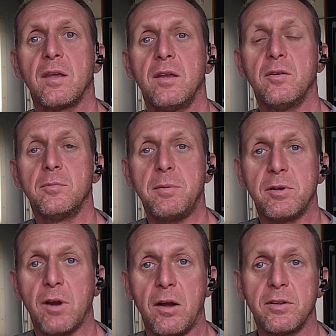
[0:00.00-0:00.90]

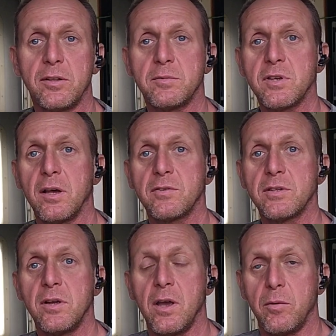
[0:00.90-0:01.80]
maybe grounding
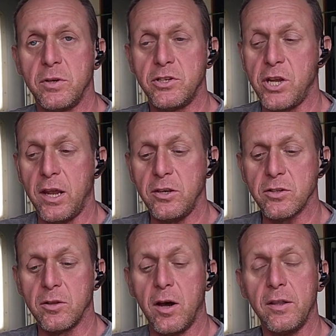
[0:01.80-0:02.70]
themselves would change
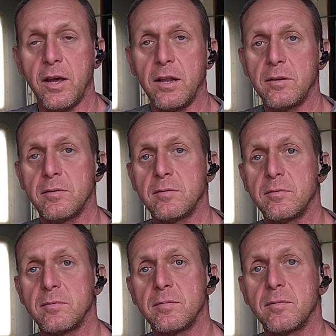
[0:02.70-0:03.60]
a lot of that,
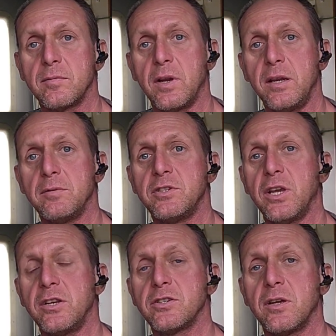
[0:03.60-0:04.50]
right? It would
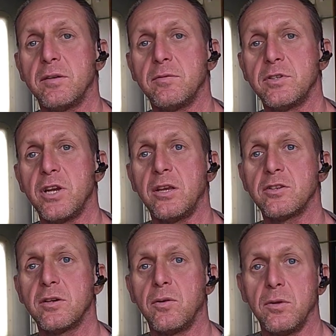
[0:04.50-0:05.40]
change
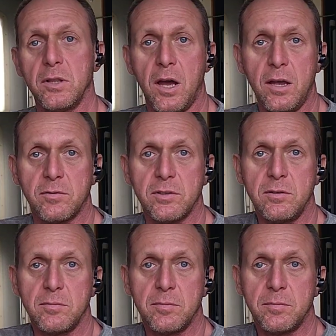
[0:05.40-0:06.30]
their whole lives,
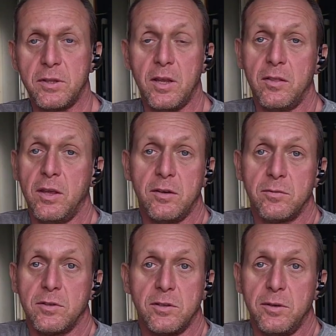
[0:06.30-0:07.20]
but they
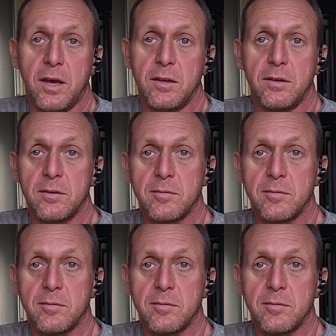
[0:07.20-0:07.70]
don't do that.